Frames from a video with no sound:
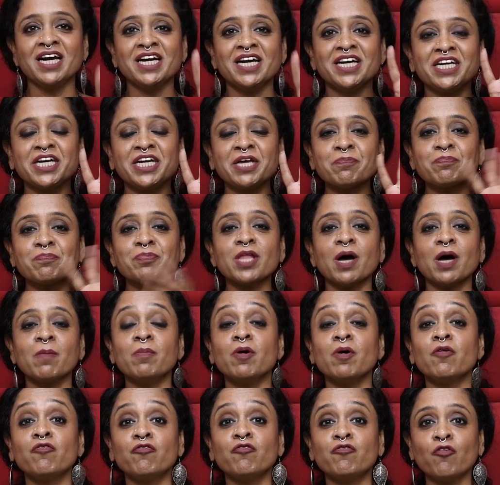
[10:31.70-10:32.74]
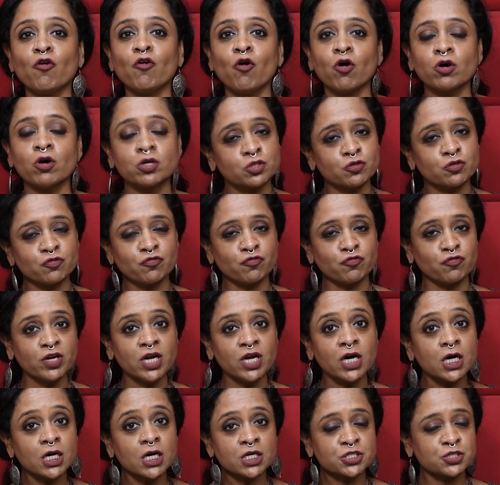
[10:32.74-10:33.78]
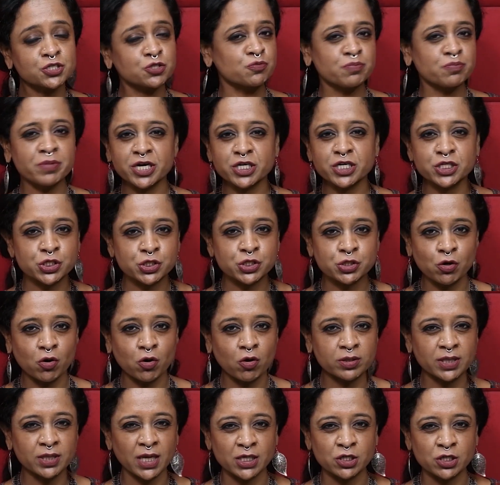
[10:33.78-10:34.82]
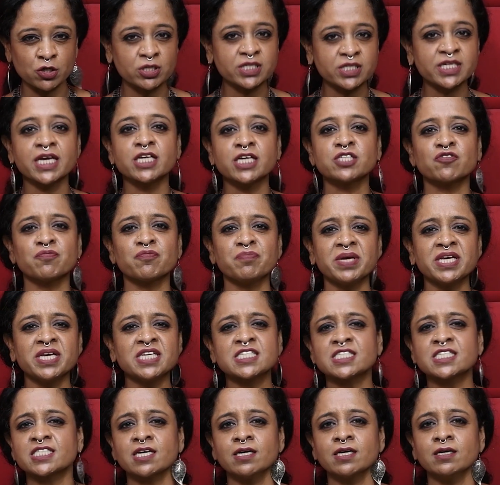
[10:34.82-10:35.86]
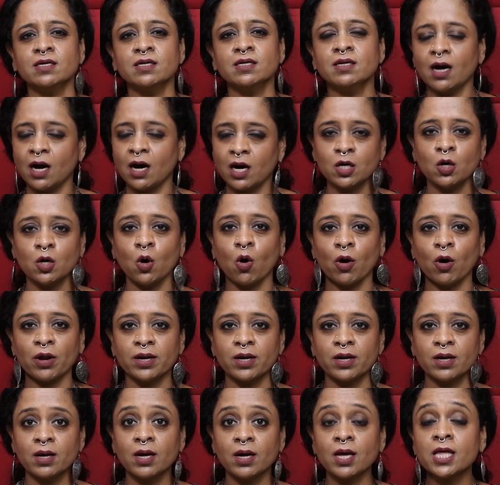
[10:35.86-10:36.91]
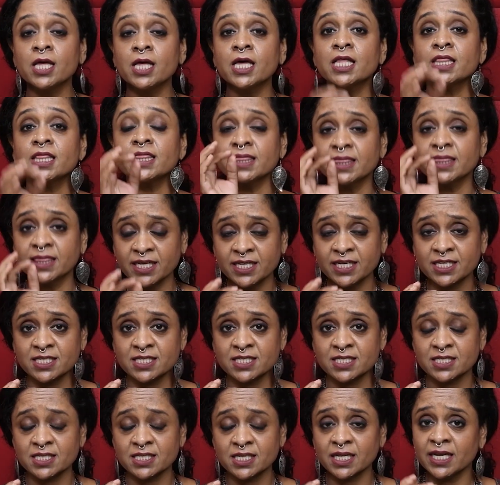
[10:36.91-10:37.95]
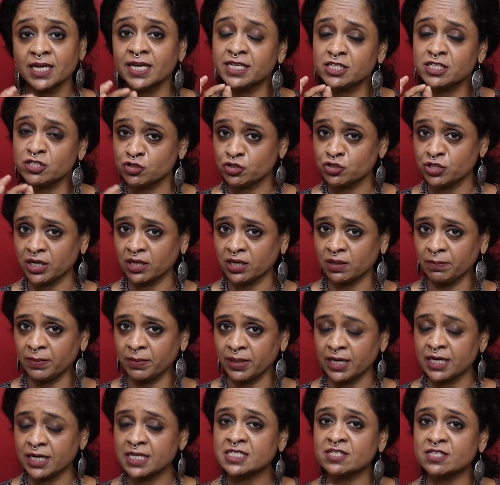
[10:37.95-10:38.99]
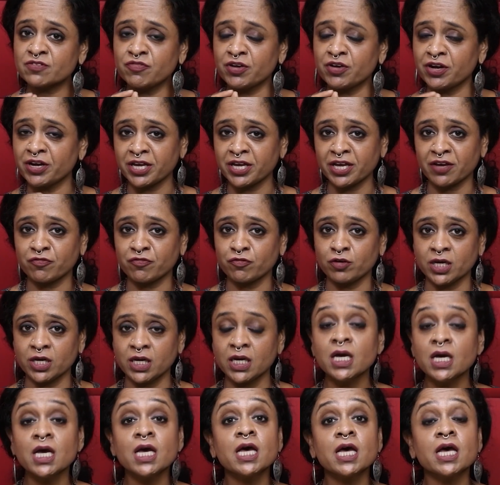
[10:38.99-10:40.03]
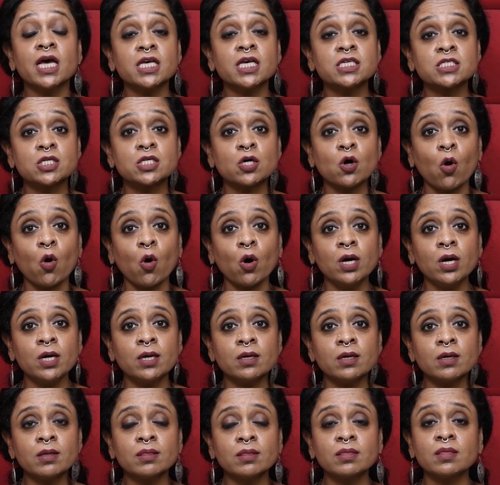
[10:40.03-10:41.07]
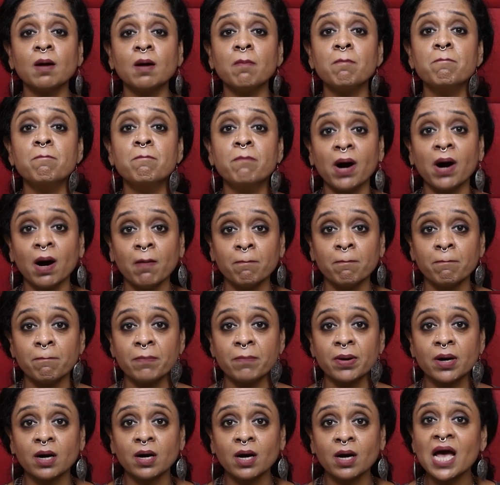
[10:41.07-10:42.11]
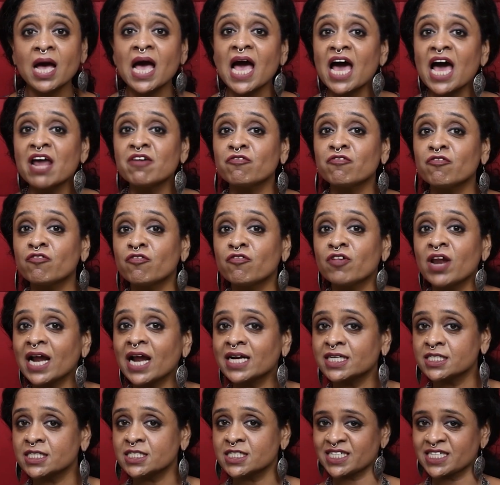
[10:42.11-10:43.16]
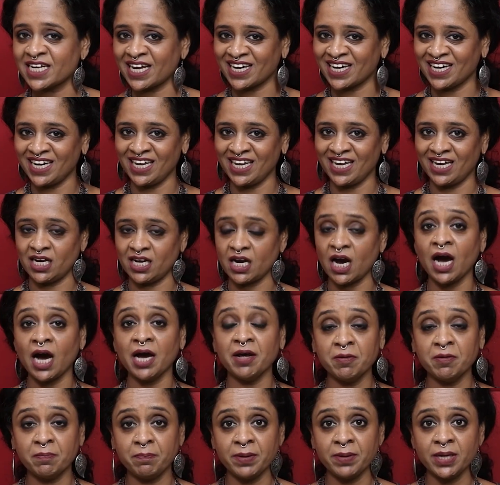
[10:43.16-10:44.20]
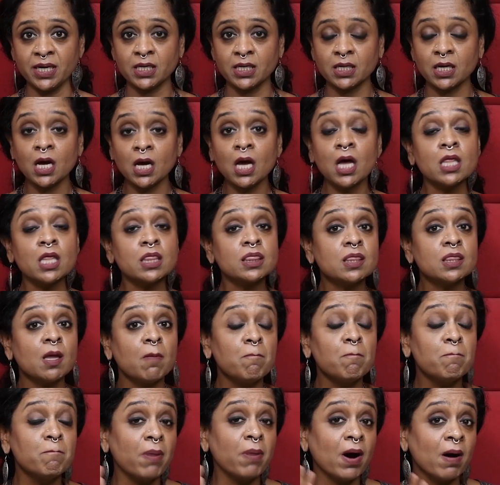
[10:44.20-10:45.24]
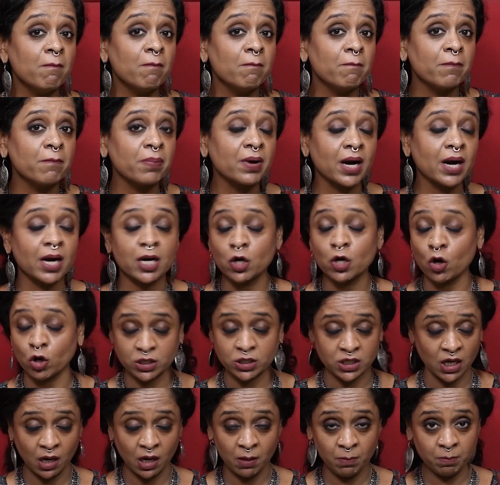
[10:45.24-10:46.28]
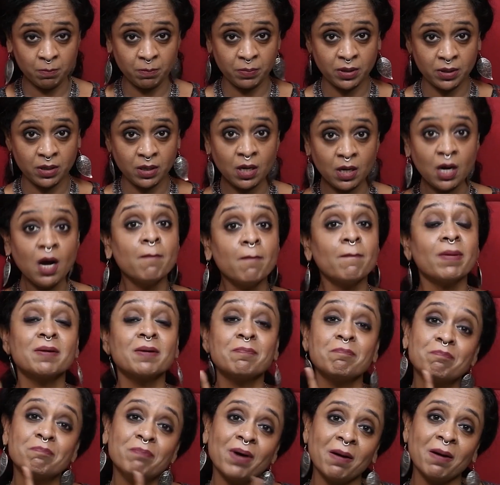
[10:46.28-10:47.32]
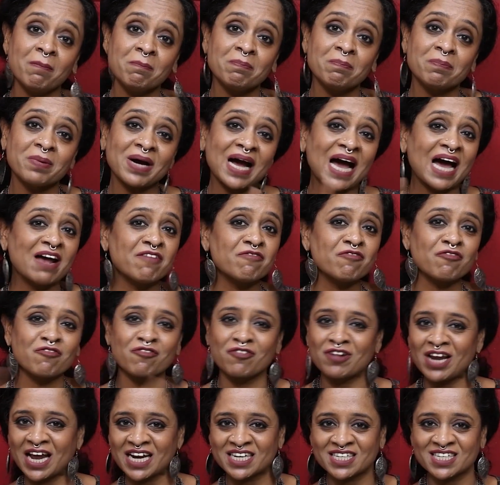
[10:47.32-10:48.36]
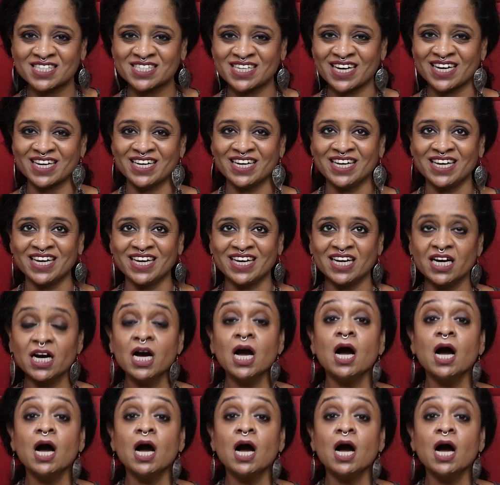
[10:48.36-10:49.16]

Tip number 4 to flirt, to make sure that your days of being single are gone. This, ladies and gentlemen, listen very carefully, is called the bump and flatter technique. I repeat, the bump, not hump, but bump and flatter technique.